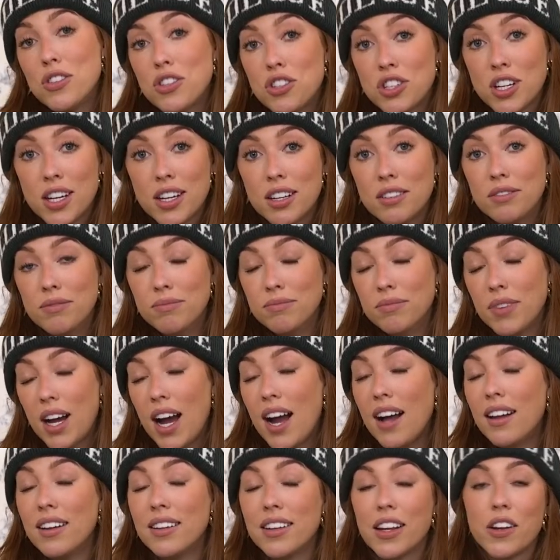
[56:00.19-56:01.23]
shit.
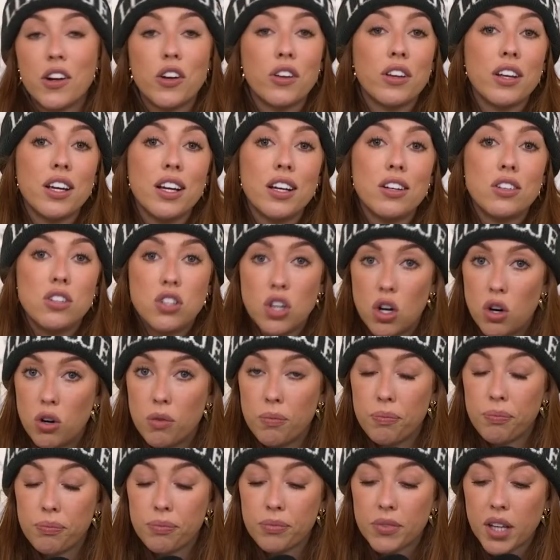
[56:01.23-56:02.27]
I literally
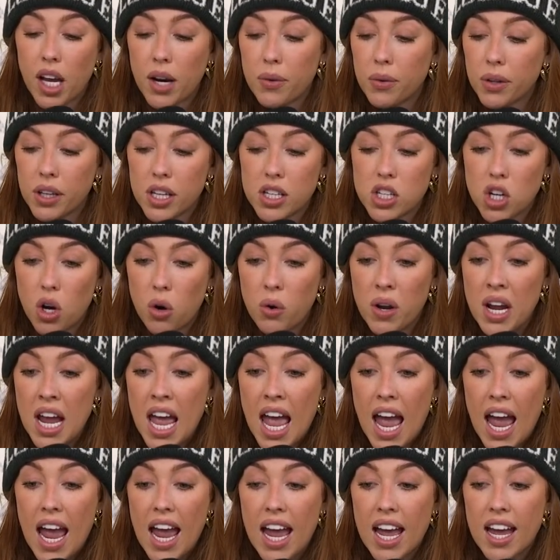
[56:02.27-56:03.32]
don't. I really don't.
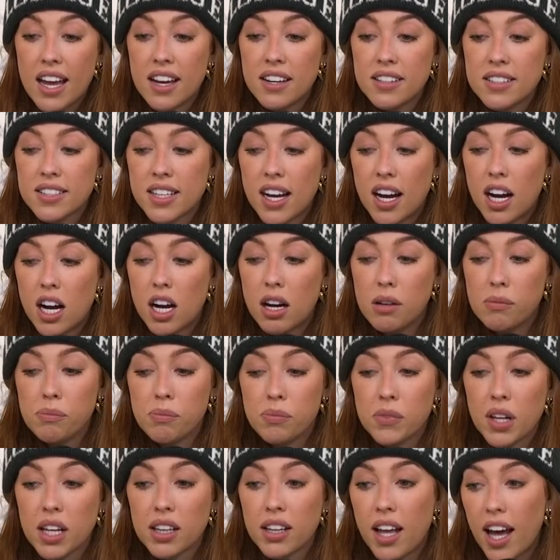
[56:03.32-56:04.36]
And a
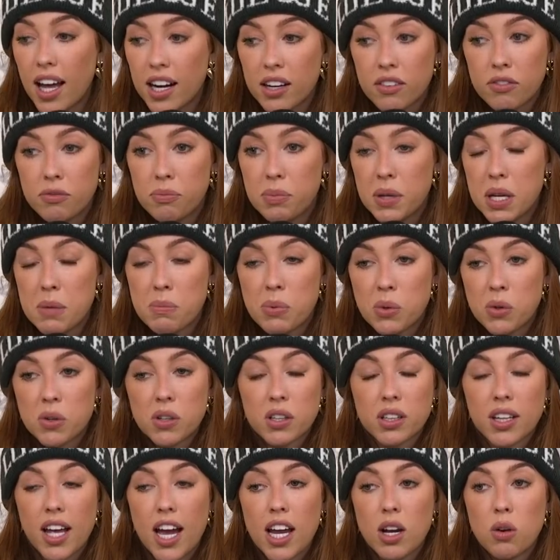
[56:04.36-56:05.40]
lot of people
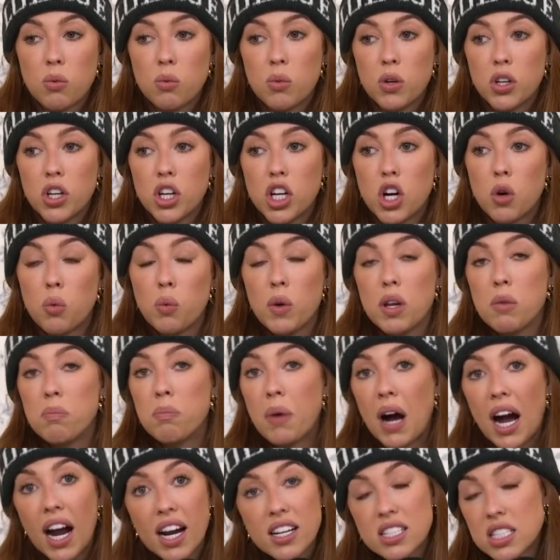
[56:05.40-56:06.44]
are like, well, we
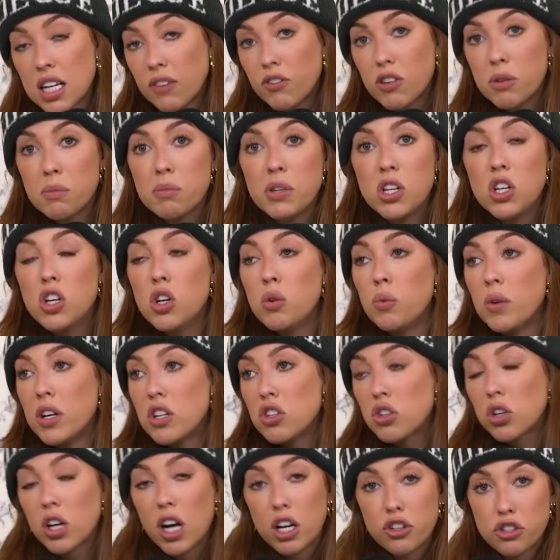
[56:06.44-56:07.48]
buy stuff from you. We
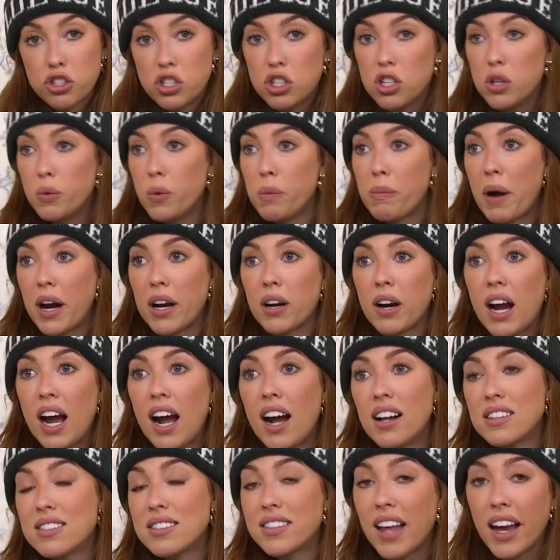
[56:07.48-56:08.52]
trust you. We buy your
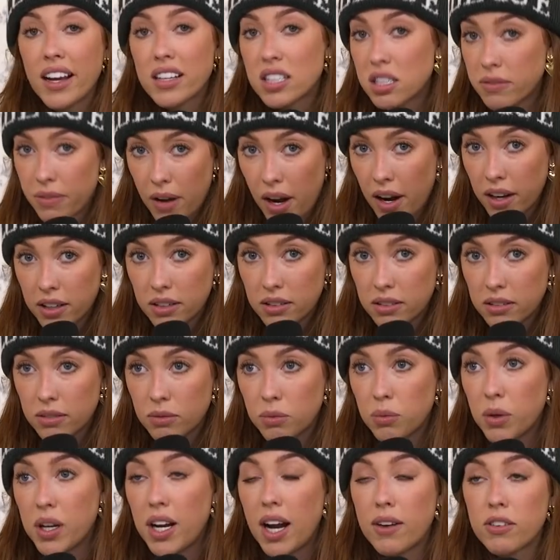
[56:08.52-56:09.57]
ads. That is fine.
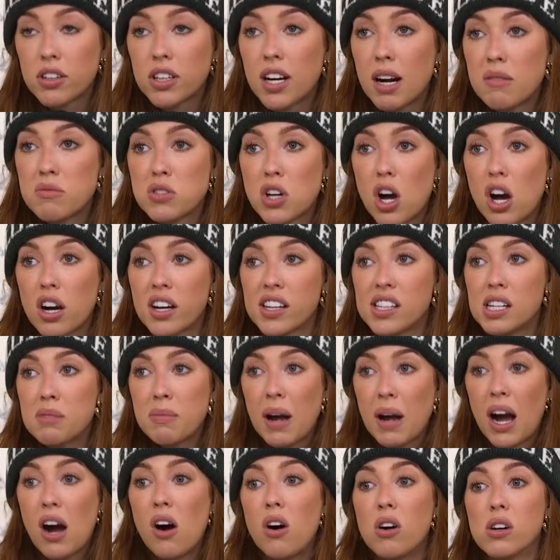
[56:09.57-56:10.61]
Whenever I'm talking
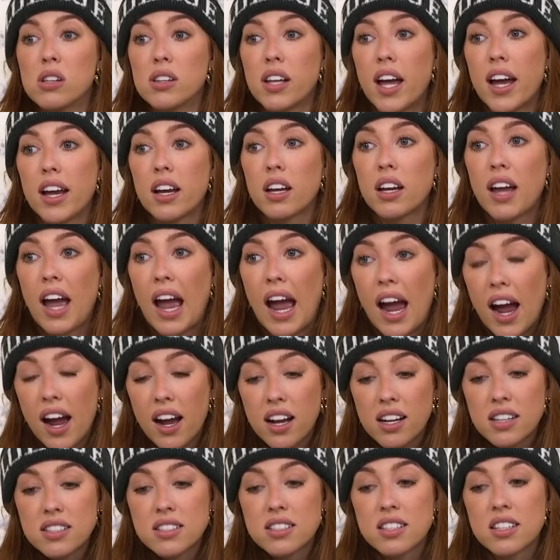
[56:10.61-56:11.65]
about like
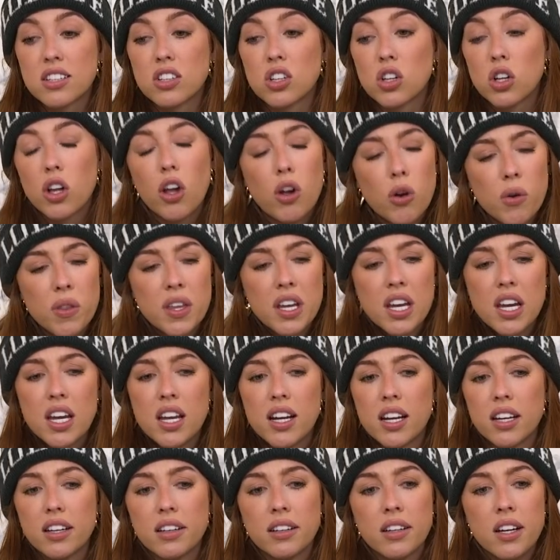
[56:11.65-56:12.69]
ads and clothing
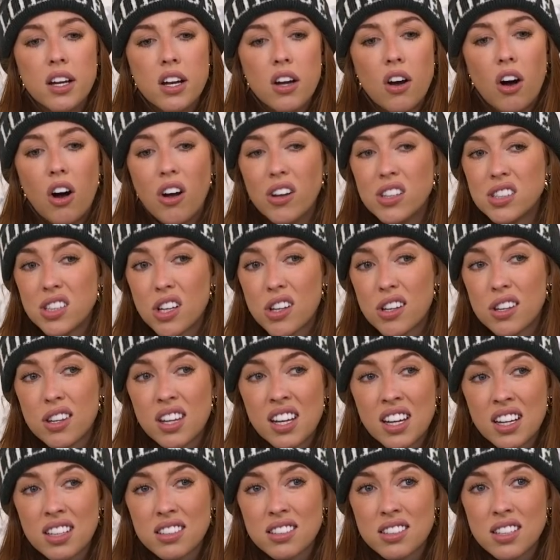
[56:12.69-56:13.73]
and all these other
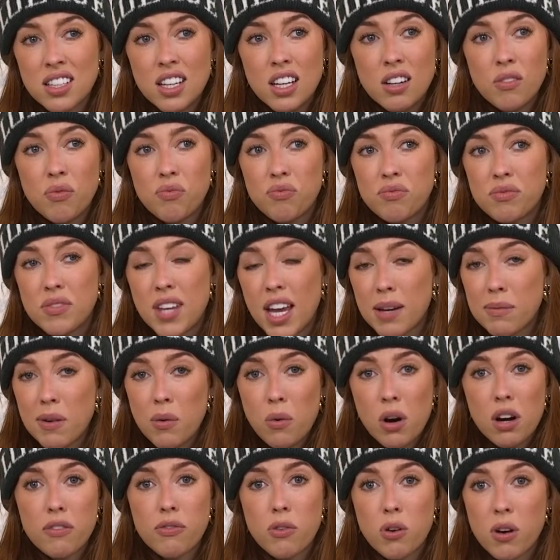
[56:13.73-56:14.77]
things, take my
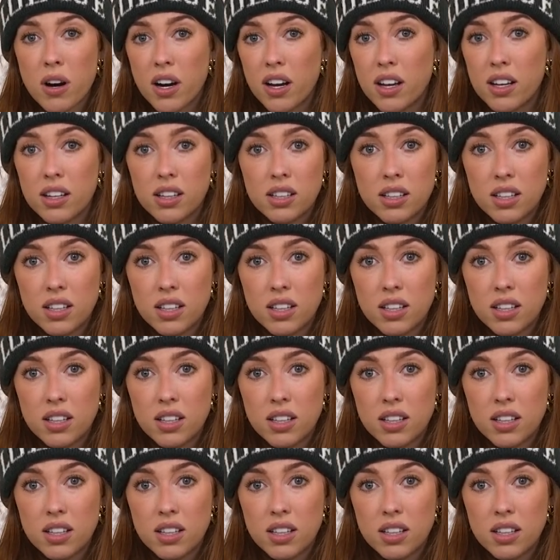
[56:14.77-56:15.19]
word for it.